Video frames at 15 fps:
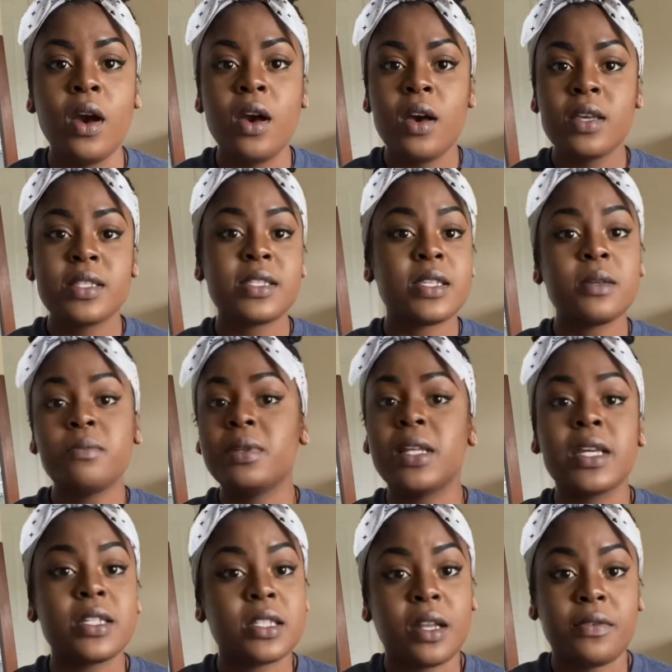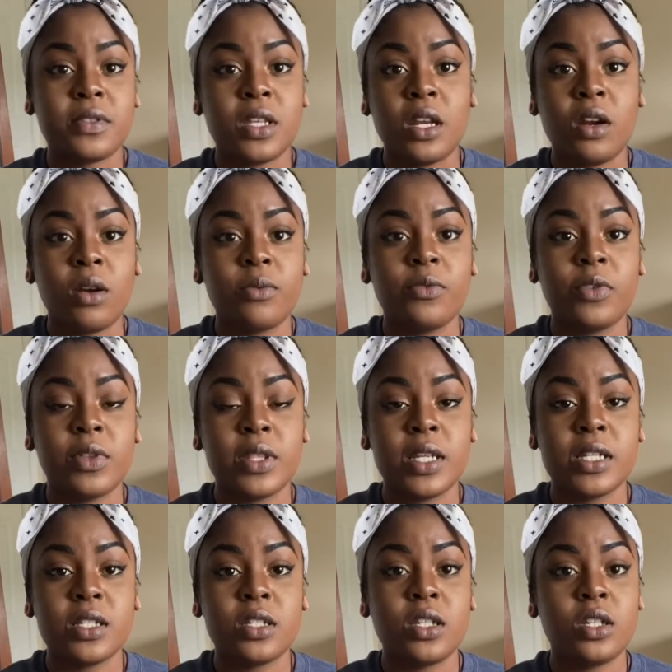siblings that have said harmful
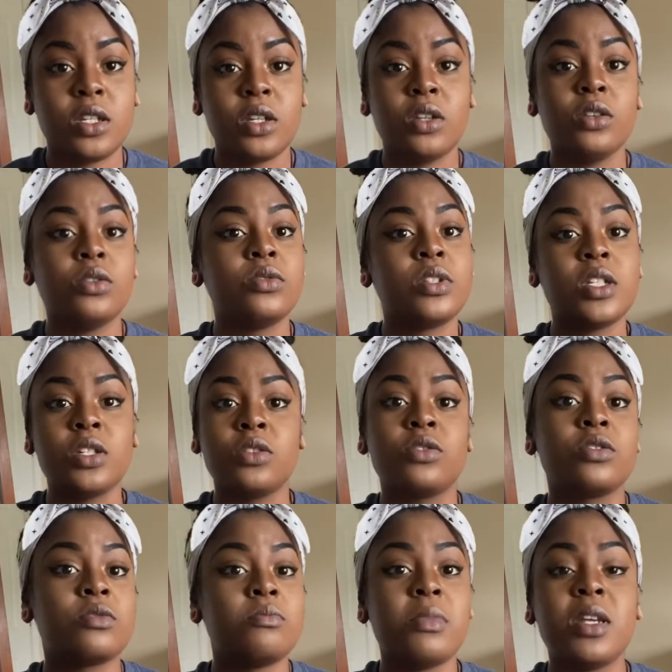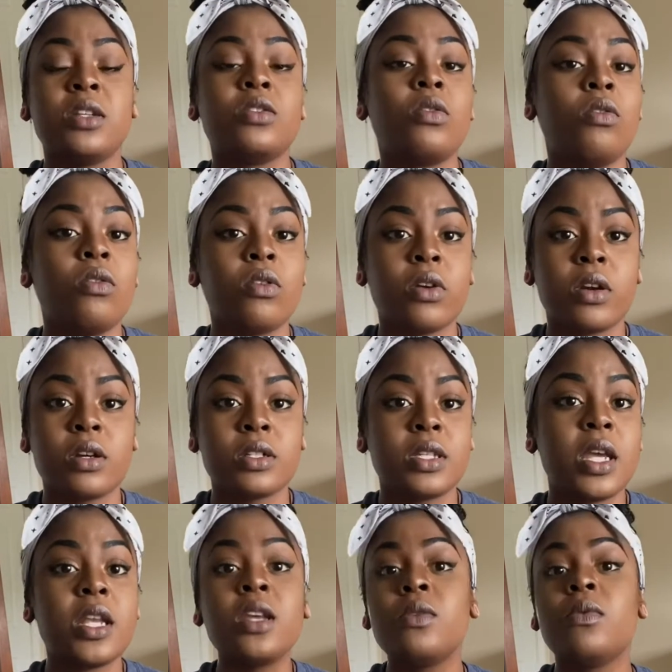things to you, teachers, mentors,
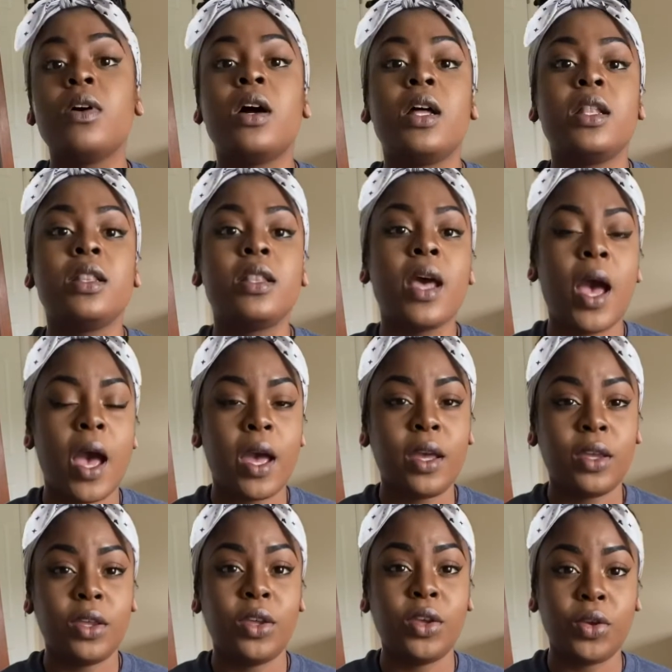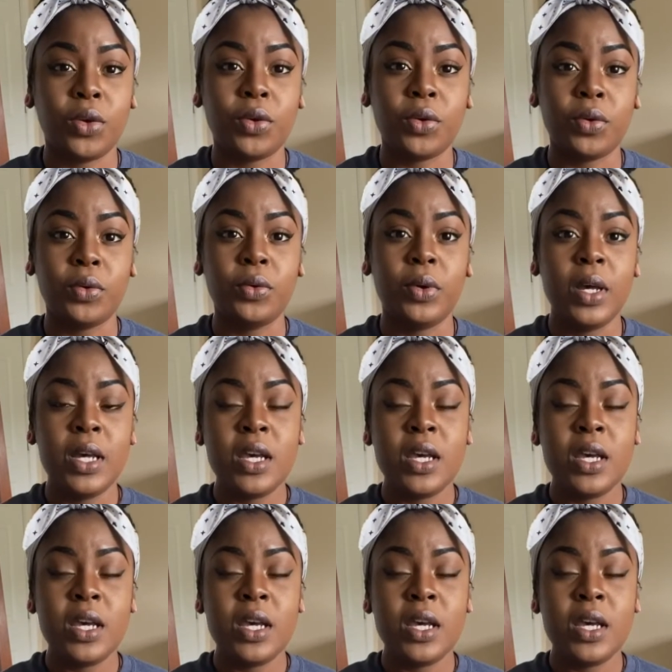anyone that you